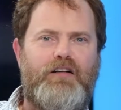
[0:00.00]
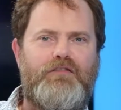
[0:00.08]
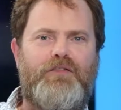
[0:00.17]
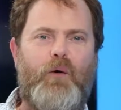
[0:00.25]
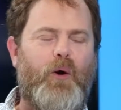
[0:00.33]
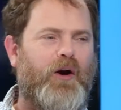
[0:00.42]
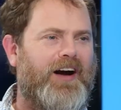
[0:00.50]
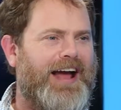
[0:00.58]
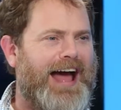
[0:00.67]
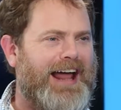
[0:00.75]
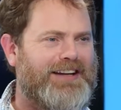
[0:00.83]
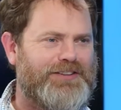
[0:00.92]
Four,
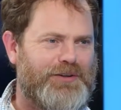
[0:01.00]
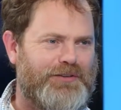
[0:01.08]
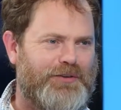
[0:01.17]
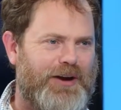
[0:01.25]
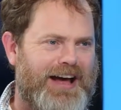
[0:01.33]
attitude of